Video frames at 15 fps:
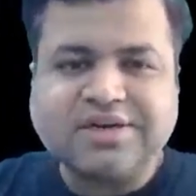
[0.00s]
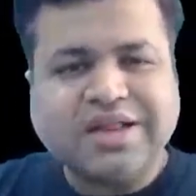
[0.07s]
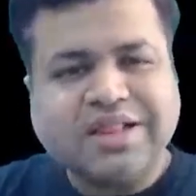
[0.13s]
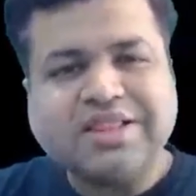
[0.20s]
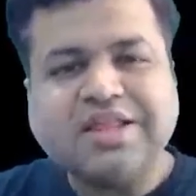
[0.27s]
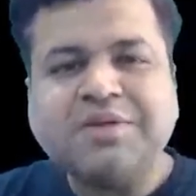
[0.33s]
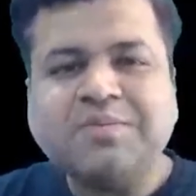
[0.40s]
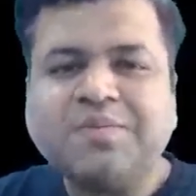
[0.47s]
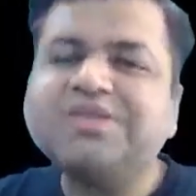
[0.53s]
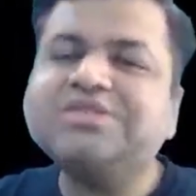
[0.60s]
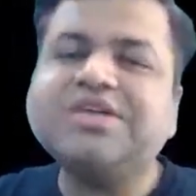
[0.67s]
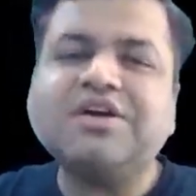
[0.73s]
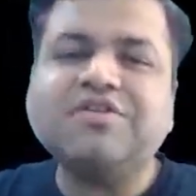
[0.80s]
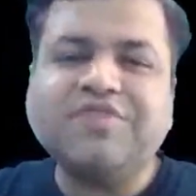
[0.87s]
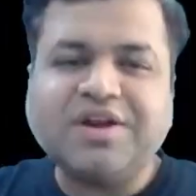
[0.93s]
Till then, please
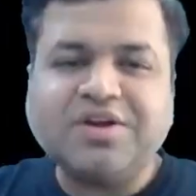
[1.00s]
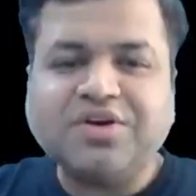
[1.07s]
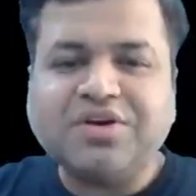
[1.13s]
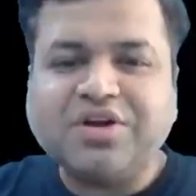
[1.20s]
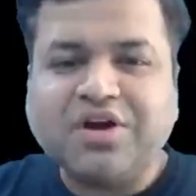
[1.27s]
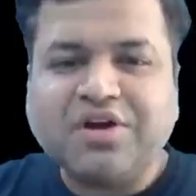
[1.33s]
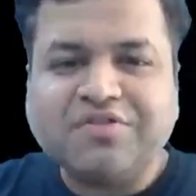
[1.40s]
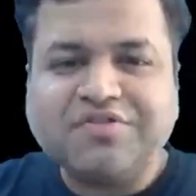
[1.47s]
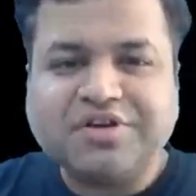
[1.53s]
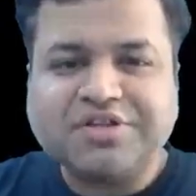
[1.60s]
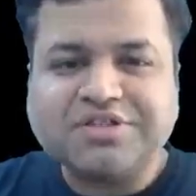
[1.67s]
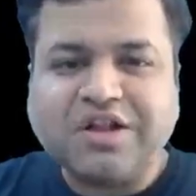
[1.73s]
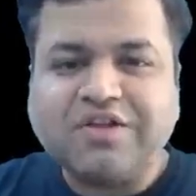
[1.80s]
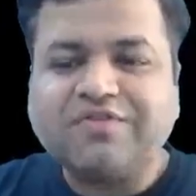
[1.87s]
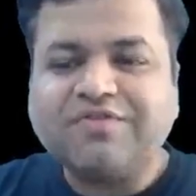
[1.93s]
take a very good care of
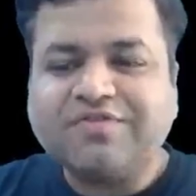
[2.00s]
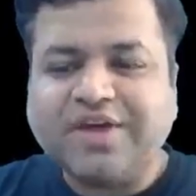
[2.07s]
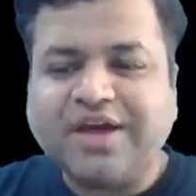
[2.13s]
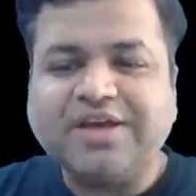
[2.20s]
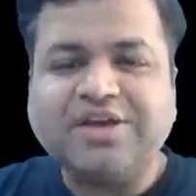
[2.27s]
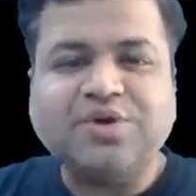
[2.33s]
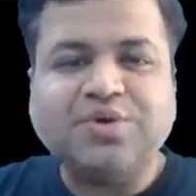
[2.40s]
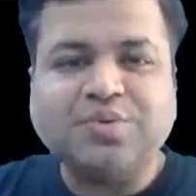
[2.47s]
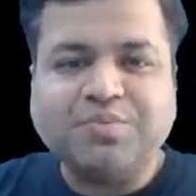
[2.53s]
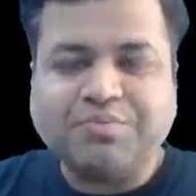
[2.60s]
yourself. Thank you.